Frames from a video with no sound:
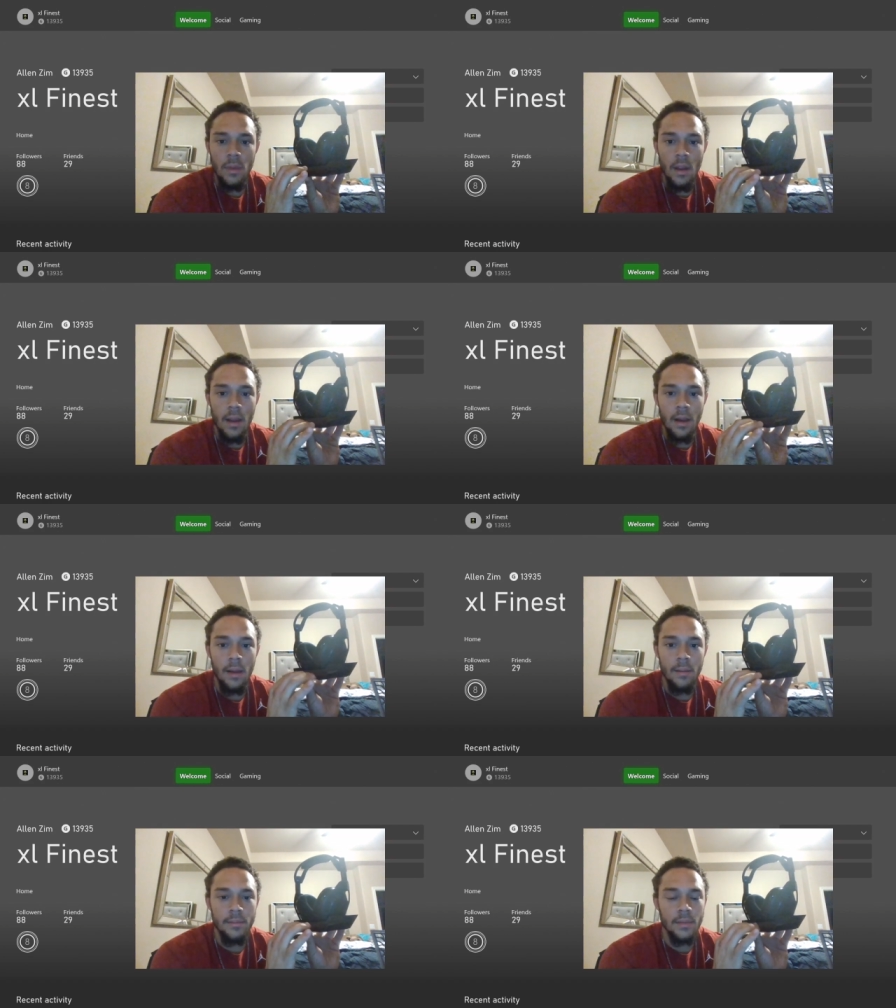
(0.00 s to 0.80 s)
because
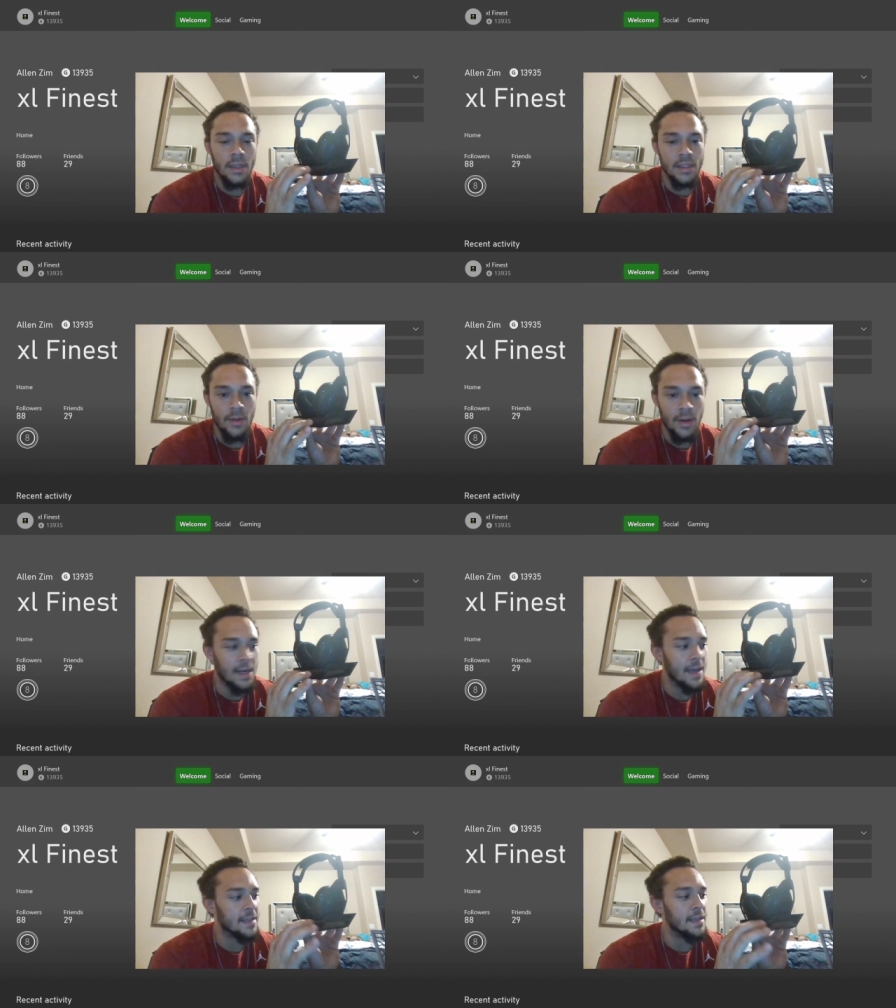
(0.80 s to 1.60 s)
um, they were
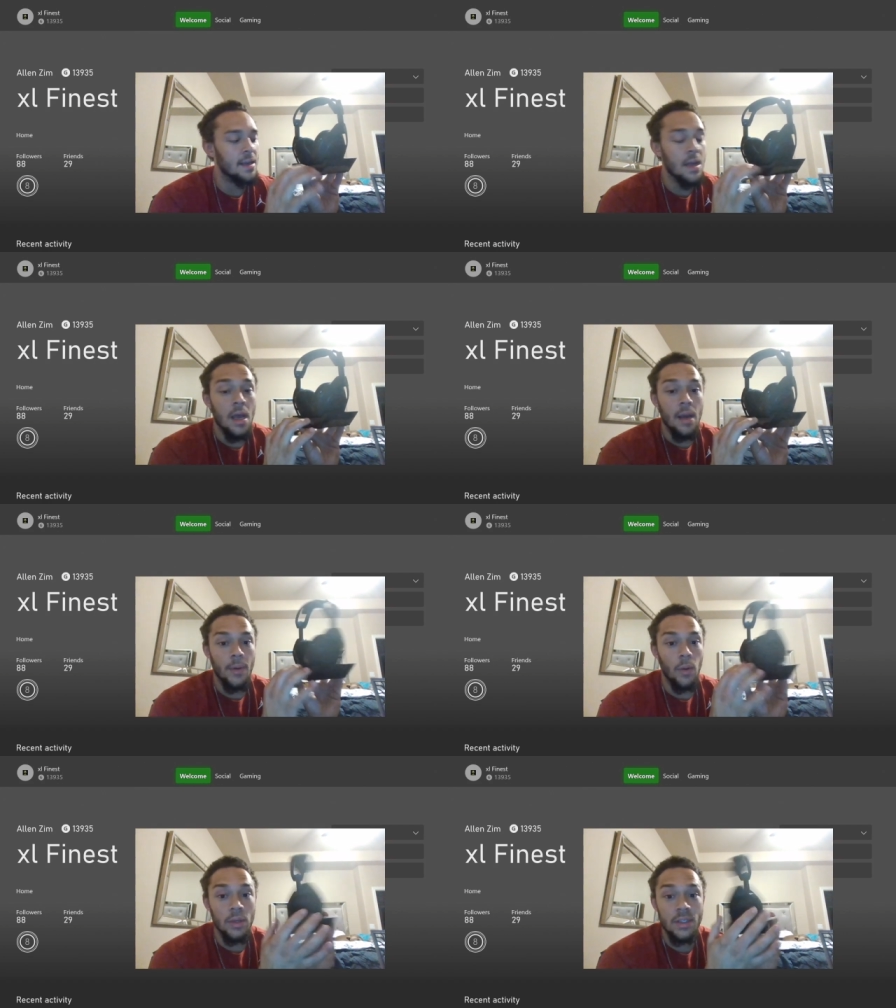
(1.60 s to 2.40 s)
connected.
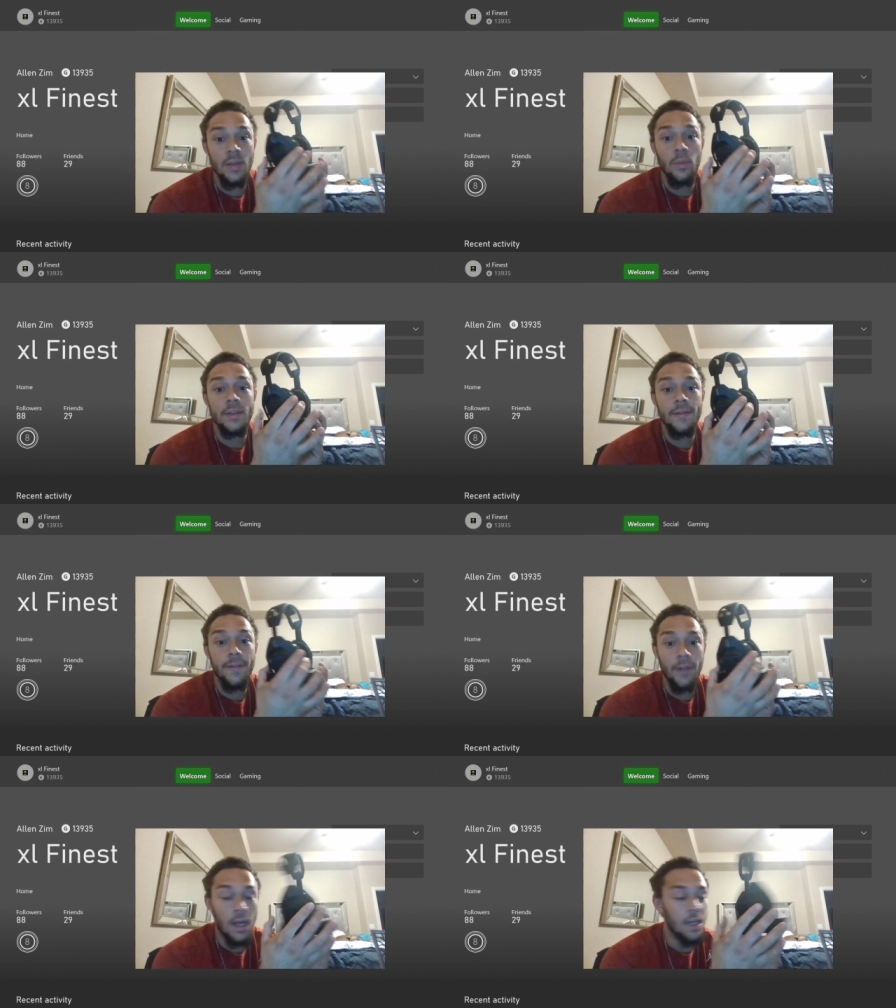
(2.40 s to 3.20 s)
But once it was
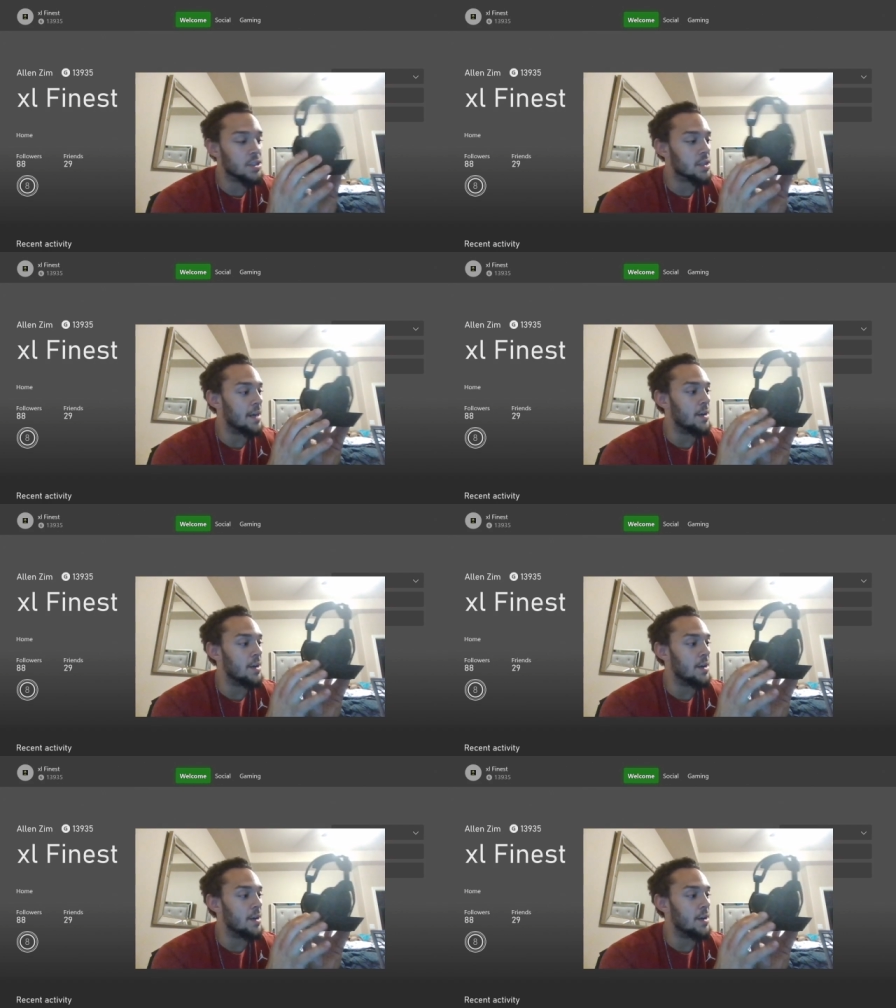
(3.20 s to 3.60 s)
flush, I